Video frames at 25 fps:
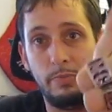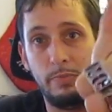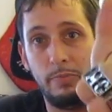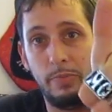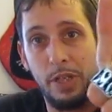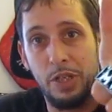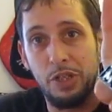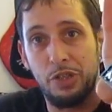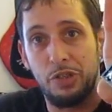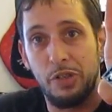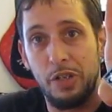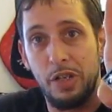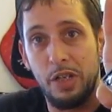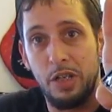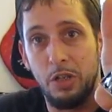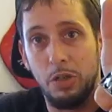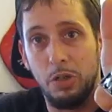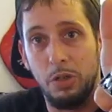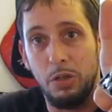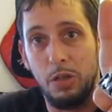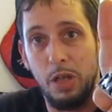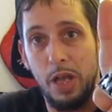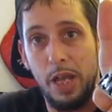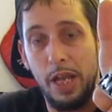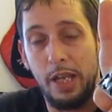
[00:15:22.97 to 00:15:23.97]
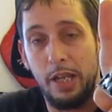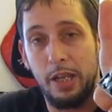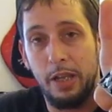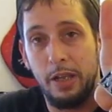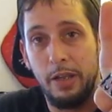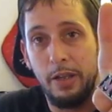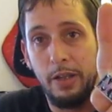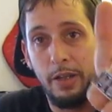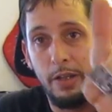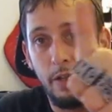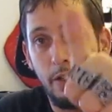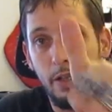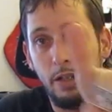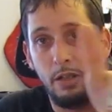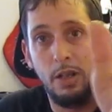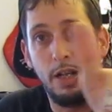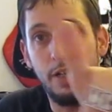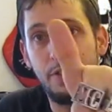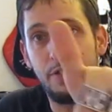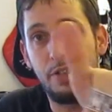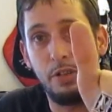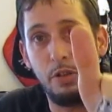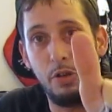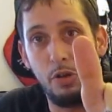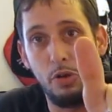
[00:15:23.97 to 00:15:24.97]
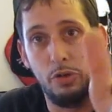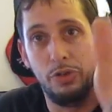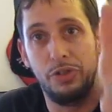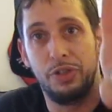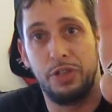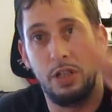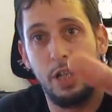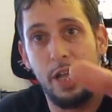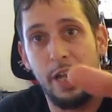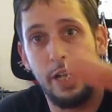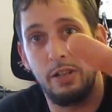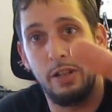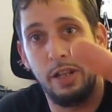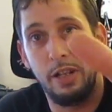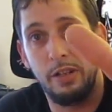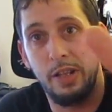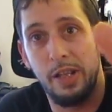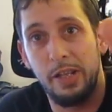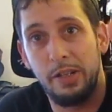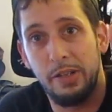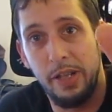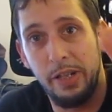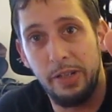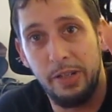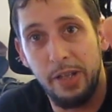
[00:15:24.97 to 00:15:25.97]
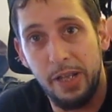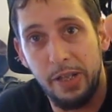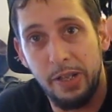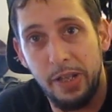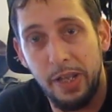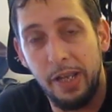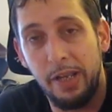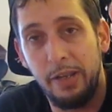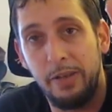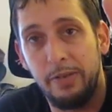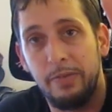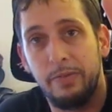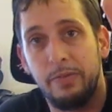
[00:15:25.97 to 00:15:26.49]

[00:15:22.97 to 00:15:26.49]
Make sure you like lots of those. Like, like, like, like, like, like,